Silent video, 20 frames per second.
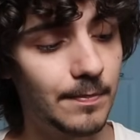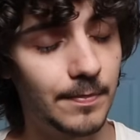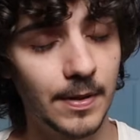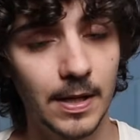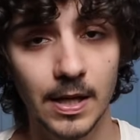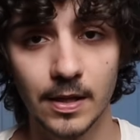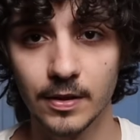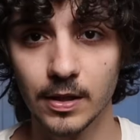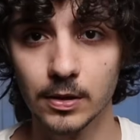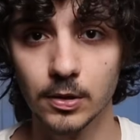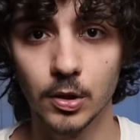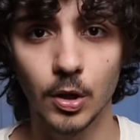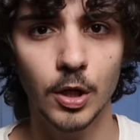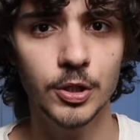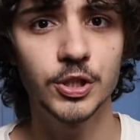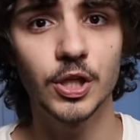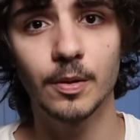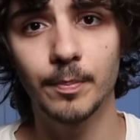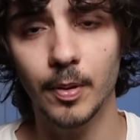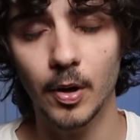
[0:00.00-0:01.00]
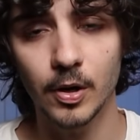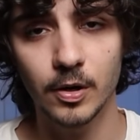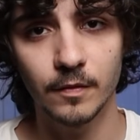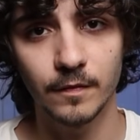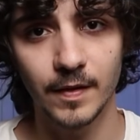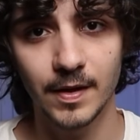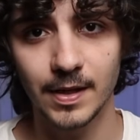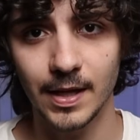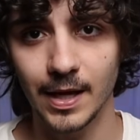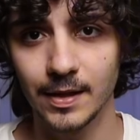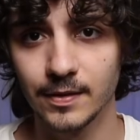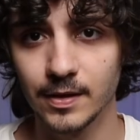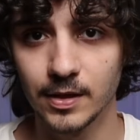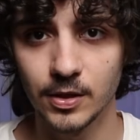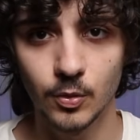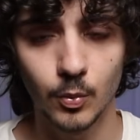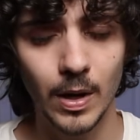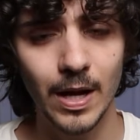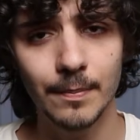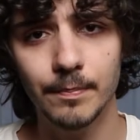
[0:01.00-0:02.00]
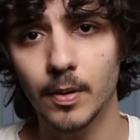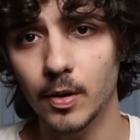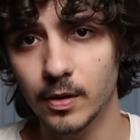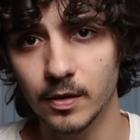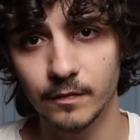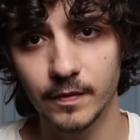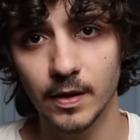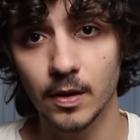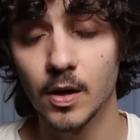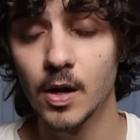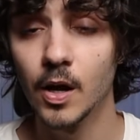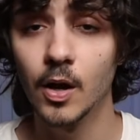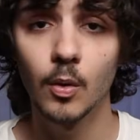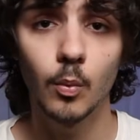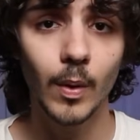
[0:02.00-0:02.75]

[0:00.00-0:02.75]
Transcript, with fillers: up the logic part of it and the UI part of it,